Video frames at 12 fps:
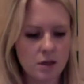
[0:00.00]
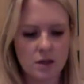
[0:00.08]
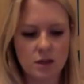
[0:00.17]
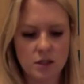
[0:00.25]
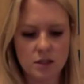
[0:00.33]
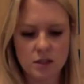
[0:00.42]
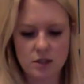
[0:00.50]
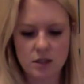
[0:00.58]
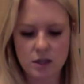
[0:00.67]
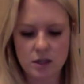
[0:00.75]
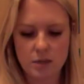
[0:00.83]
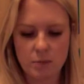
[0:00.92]
This is
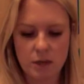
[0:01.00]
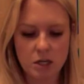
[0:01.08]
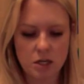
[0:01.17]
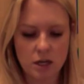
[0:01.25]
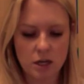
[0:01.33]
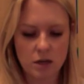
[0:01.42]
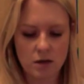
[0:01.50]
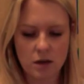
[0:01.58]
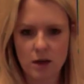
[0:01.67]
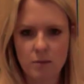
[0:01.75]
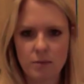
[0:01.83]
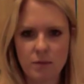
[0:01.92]
the peach shade.
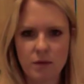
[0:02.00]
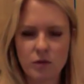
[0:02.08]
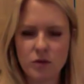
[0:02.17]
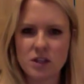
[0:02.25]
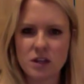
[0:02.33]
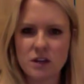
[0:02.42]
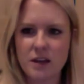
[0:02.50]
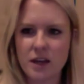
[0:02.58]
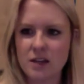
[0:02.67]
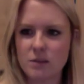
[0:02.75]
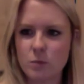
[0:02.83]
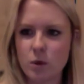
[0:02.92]
Unfortunately,
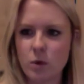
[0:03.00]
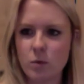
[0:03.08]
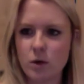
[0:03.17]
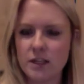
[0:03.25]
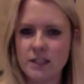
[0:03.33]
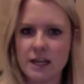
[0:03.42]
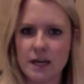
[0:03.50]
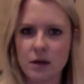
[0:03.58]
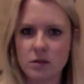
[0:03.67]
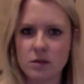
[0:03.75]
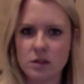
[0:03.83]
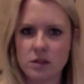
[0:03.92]
it won't wind down,
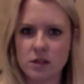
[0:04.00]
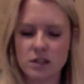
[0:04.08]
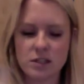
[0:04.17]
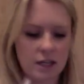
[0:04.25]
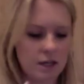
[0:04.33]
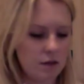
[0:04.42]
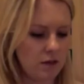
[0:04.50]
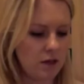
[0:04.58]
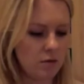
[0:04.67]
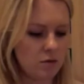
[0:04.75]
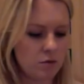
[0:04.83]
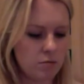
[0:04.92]
so it's kind of sticking out the end,
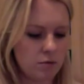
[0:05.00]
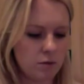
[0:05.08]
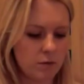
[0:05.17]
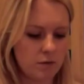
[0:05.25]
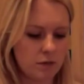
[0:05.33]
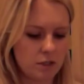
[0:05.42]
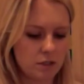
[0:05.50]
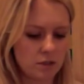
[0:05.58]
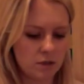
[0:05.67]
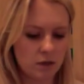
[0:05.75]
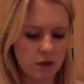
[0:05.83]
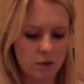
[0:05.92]
which is probably one reason it's
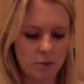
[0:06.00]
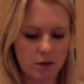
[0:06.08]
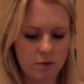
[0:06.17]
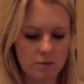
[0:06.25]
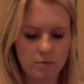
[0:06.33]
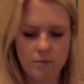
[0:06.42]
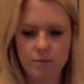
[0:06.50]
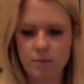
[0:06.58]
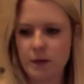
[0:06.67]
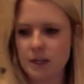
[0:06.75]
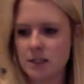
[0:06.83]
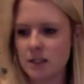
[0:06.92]
looking a bit
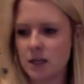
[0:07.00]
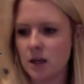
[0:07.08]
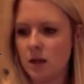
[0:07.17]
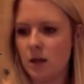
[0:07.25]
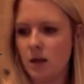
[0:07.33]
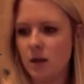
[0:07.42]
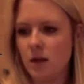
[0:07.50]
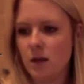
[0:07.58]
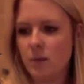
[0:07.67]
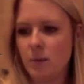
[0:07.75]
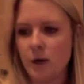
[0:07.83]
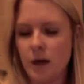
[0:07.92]
messy.
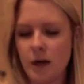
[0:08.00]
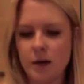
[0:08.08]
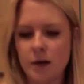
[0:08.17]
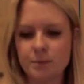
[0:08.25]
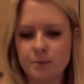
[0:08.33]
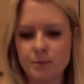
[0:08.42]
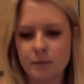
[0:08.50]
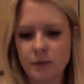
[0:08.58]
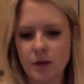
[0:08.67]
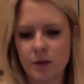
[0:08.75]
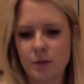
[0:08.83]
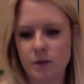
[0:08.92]
But
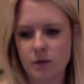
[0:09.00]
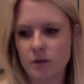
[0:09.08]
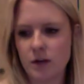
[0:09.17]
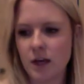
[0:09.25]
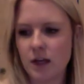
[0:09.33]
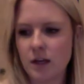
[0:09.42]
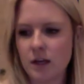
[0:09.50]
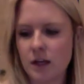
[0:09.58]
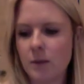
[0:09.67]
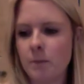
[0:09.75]
another one that's really handy.